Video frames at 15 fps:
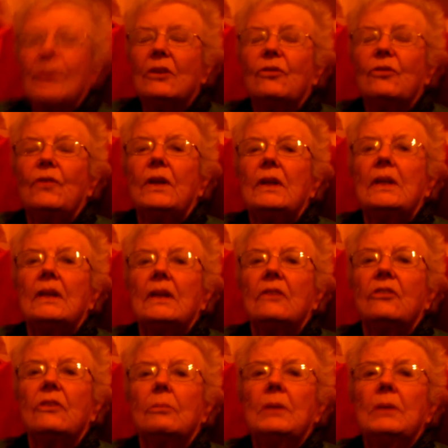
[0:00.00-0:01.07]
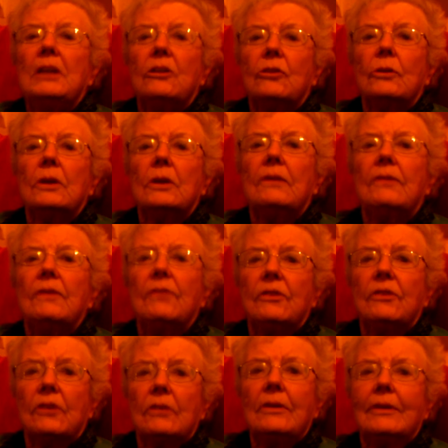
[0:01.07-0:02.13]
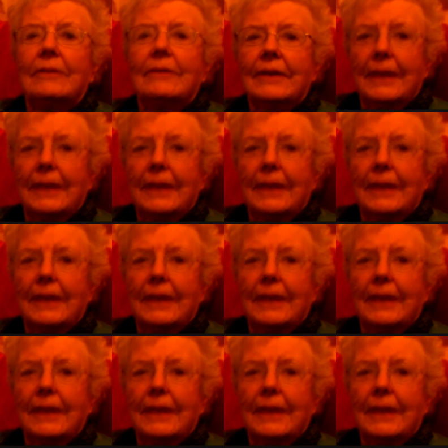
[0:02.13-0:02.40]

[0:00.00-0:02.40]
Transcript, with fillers: Well, it's very nice to meet you, even if it's only on